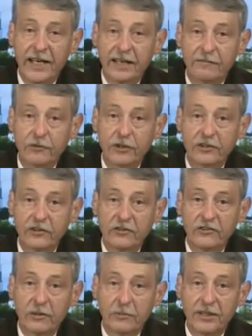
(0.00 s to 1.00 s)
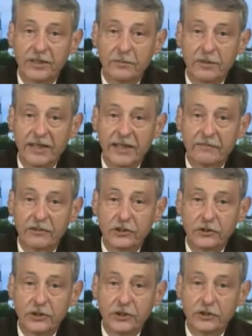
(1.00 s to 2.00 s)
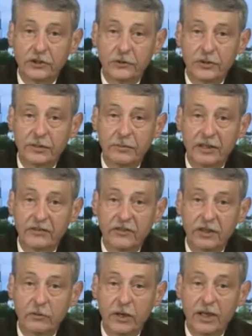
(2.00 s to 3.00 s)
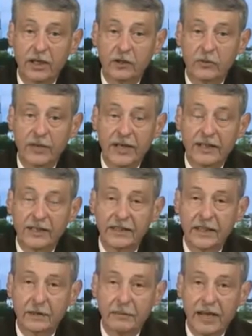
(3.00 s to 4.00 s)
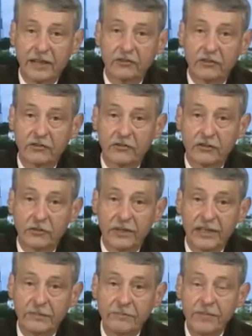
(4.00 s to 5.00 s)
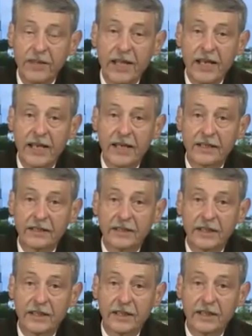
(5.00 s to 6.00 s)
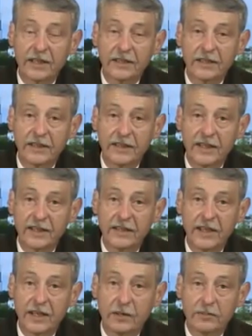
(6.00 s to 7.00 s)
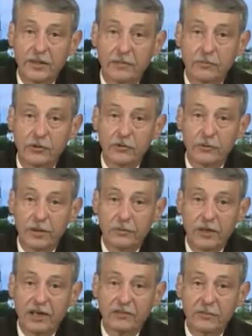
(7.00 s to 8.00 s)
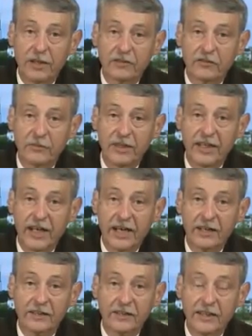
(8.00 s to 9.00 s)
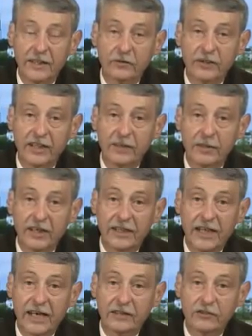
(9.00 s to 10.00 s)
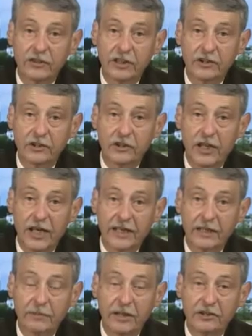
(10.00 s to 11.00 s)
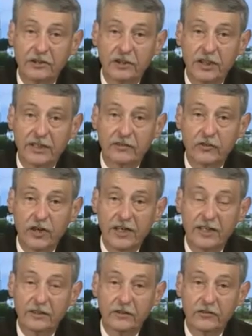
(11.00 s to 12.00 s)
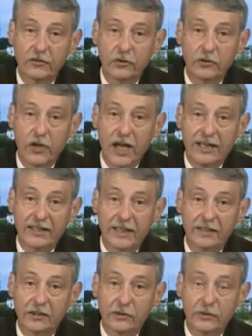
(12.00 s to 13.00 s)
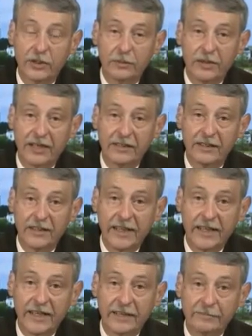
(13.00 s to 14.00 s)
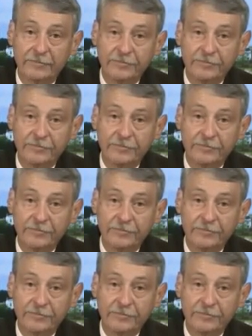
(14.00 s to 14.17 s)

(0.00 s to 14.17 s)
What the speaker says: And for instance, somebody that might have a 2-year degree might say, well, I'll go back and get a bachelor's degree, and then I'll improve my prospects of being hired. And they don't think about a non-traditional occupation like trucking. They're sort of locked down the career path that they had.